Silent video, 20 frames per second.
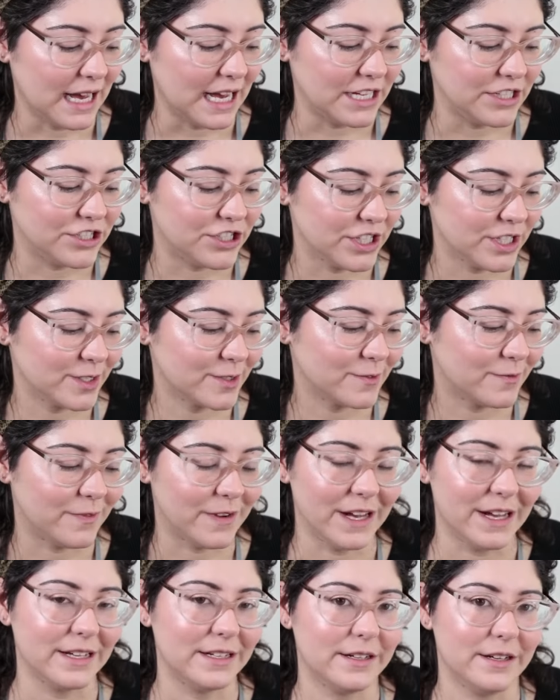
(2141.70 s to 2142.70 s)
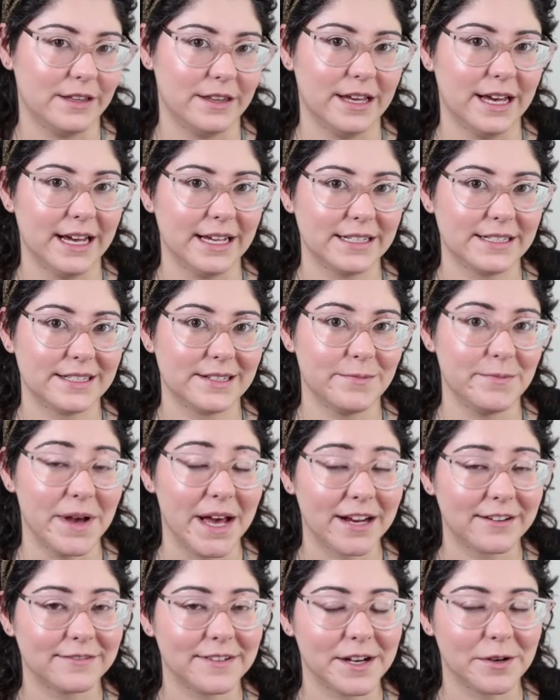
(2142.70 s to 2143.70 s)
I just find that
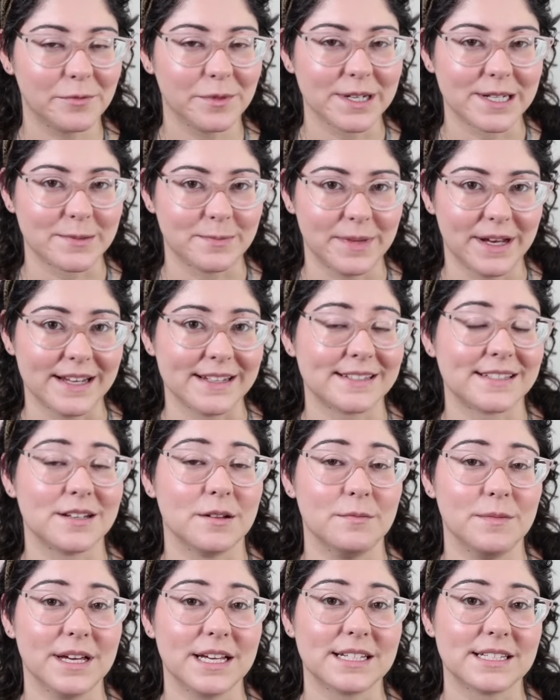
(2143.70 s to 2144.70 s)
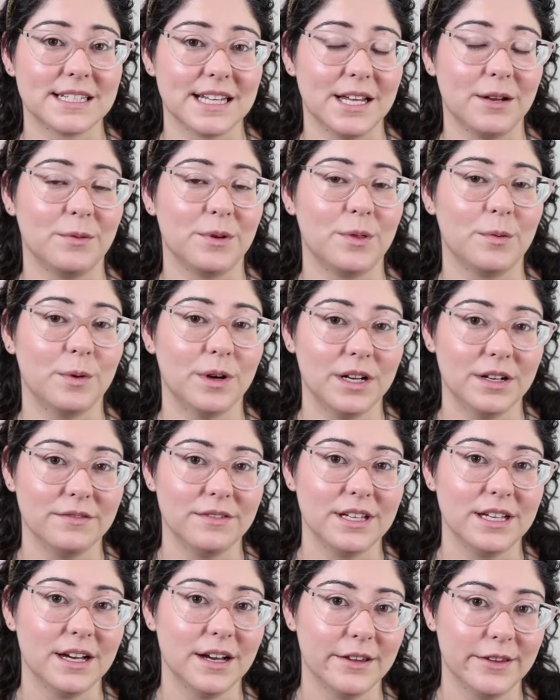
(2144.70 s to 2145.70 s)
mattifying works best mixed in with one
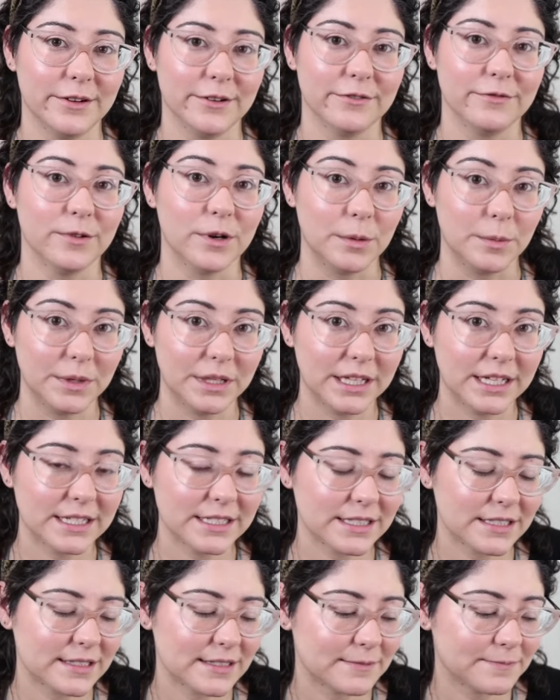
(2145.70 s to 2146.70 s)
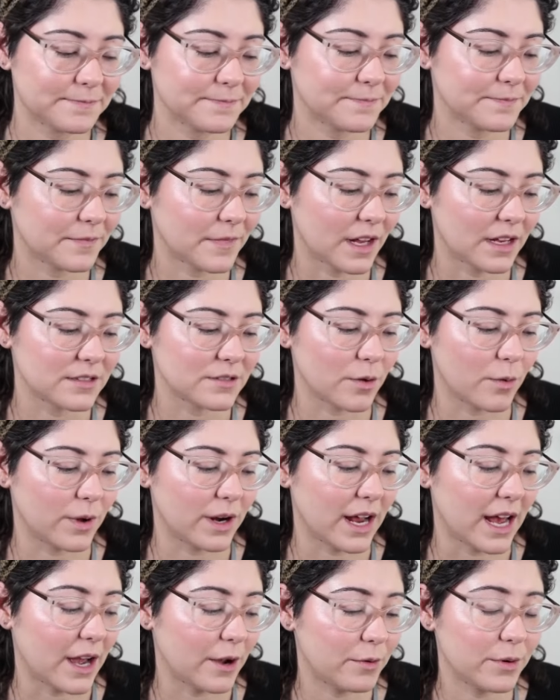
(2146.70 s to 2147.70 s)
of the other formulas. So
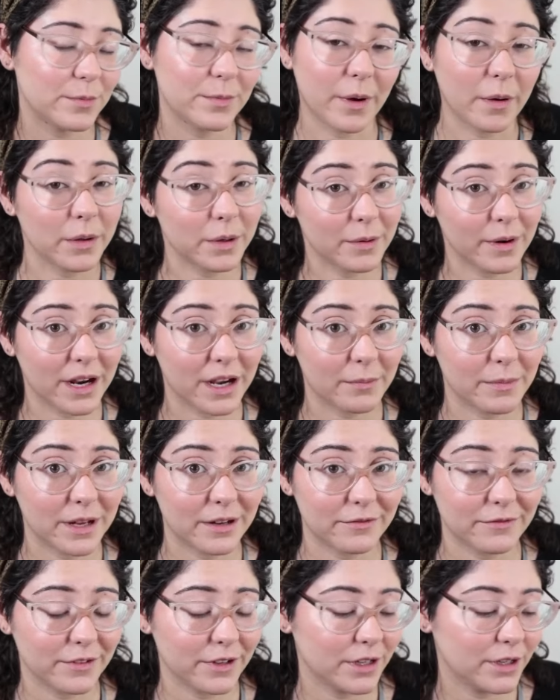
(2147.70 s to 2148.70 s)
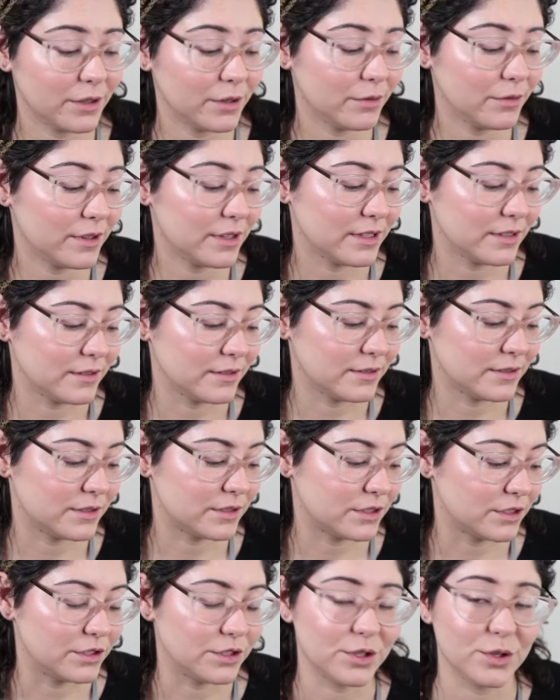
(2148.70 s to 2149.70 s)
what I would probably recommend for you
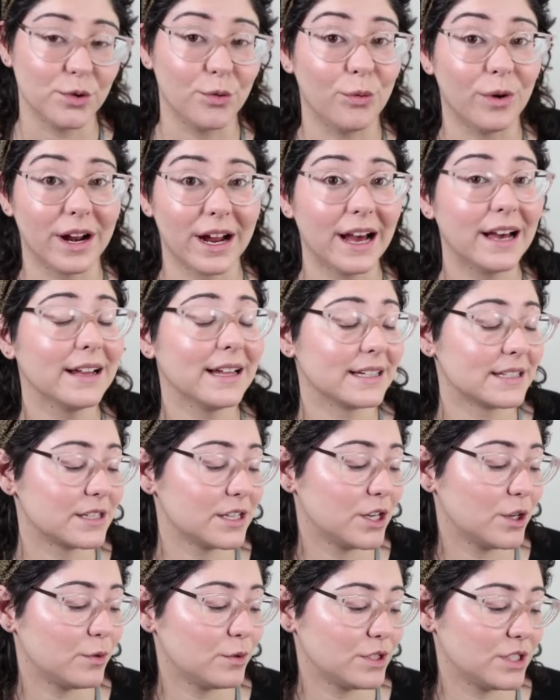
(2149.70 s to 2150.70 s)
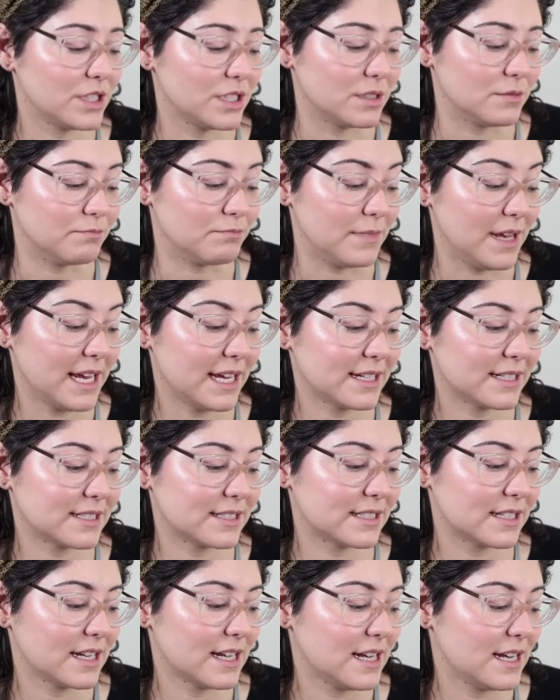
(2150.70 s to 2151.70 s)
is to do what I like to do, which is
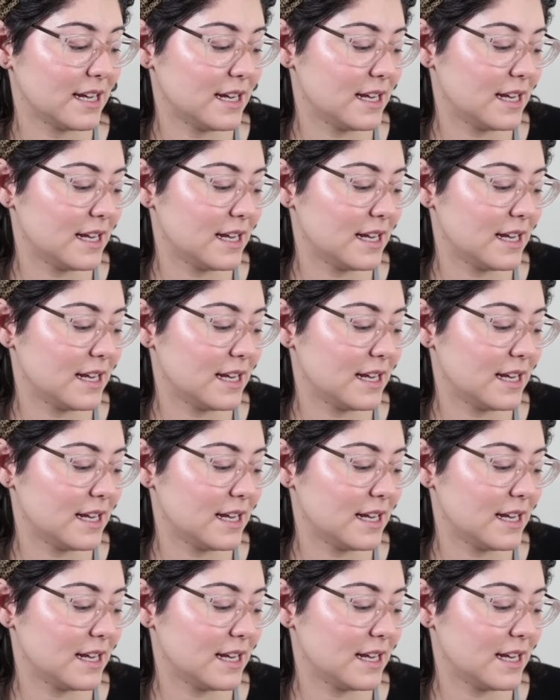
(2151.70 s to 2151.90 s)
mix